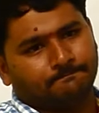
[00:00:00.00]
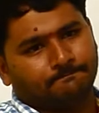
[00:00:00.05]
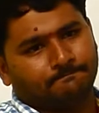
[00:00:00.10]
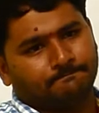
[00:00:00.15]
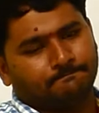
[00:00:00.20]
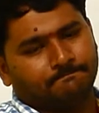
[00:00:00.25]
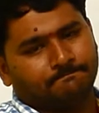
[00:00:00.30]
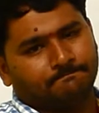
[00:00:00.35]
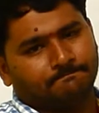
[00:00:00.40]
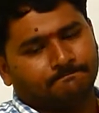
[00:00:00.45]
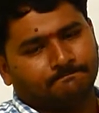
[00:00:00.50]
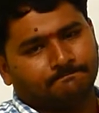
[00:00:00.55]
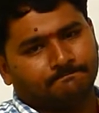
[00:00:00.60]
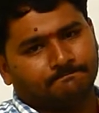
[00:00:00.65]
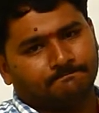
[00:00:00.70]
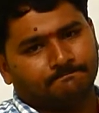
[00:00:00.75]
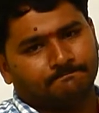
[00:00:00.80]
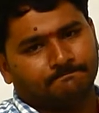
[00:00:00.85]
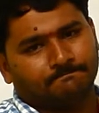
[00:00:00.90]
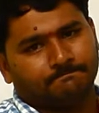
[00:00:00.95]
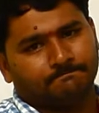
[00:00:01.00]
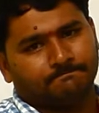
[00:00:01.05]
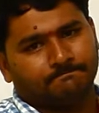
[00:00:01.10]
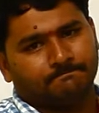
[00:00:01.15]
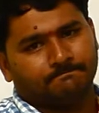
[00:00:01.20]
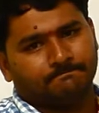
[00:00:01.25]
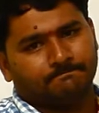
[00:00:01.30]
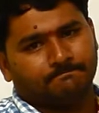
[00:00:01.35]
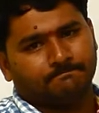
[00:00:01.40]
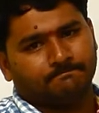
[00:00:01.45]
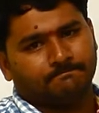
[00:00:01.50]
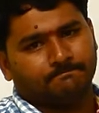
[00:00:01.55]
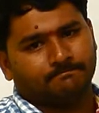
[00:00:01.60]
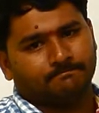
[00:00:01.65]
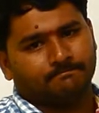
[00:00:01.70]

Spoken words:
[no speech]